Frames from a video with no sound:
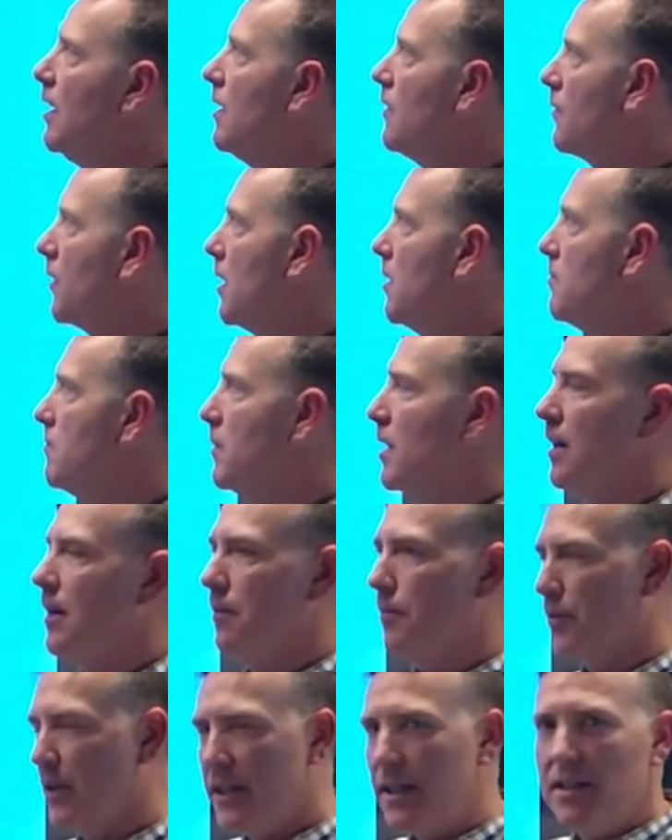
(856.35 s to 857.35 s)
from
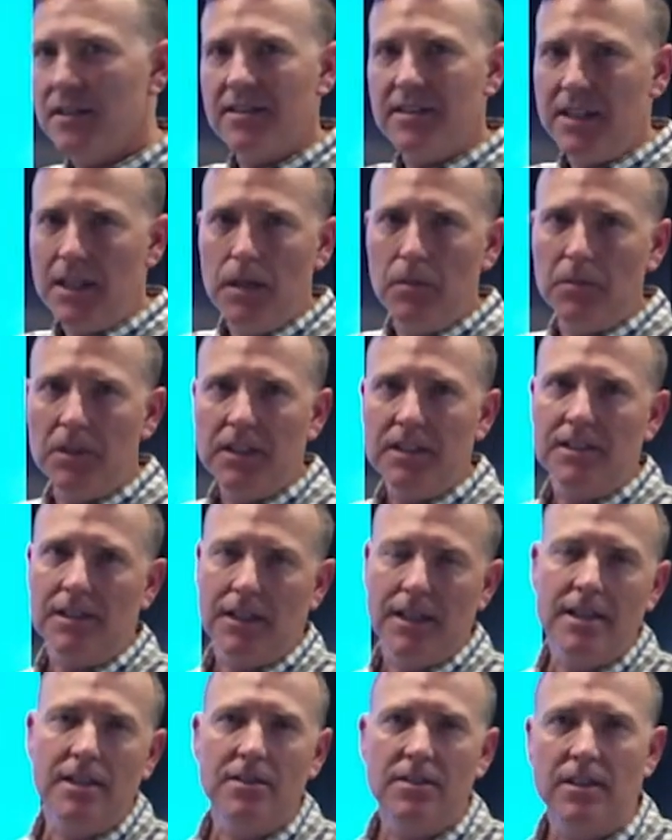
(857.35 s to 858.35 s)
bringing seamless
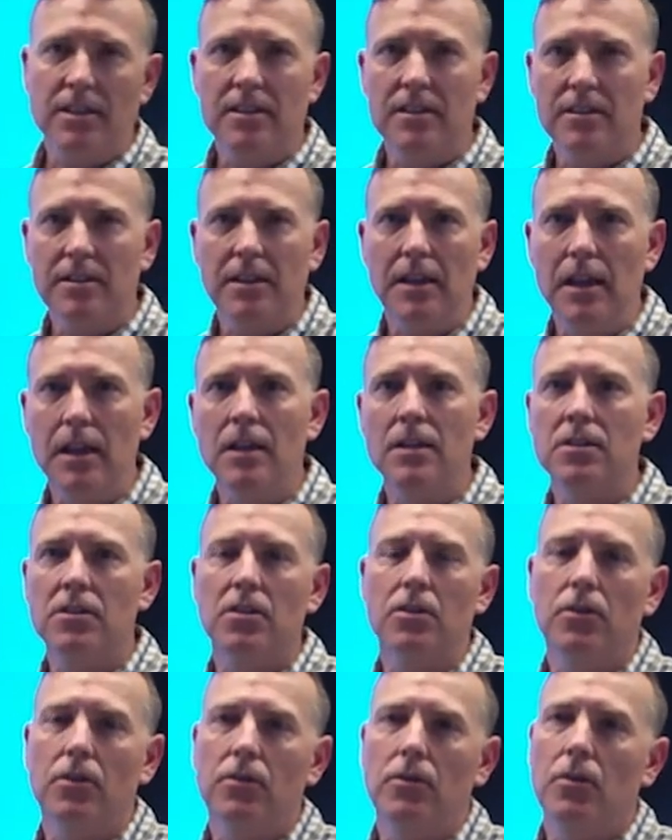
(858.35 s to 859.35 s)
lenses
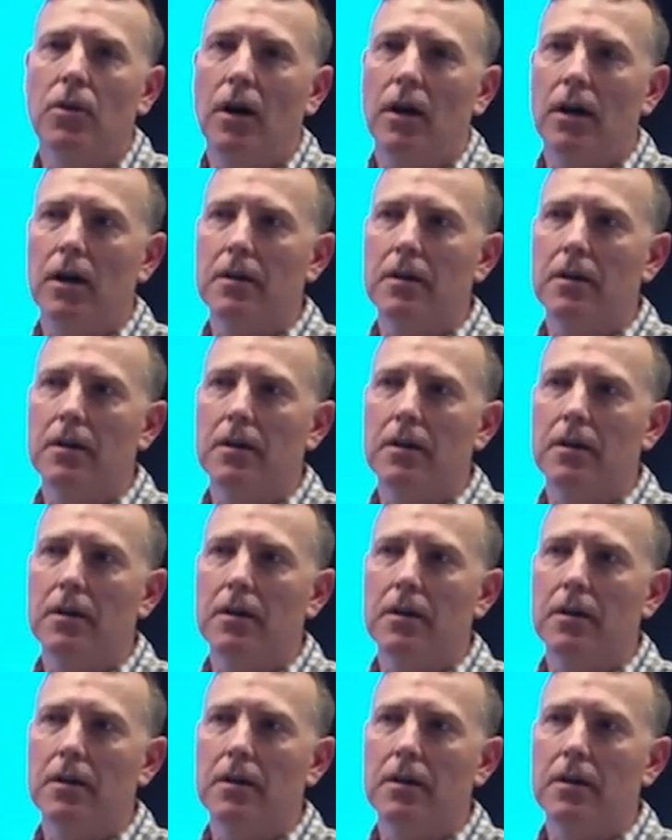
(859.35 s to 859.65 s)
into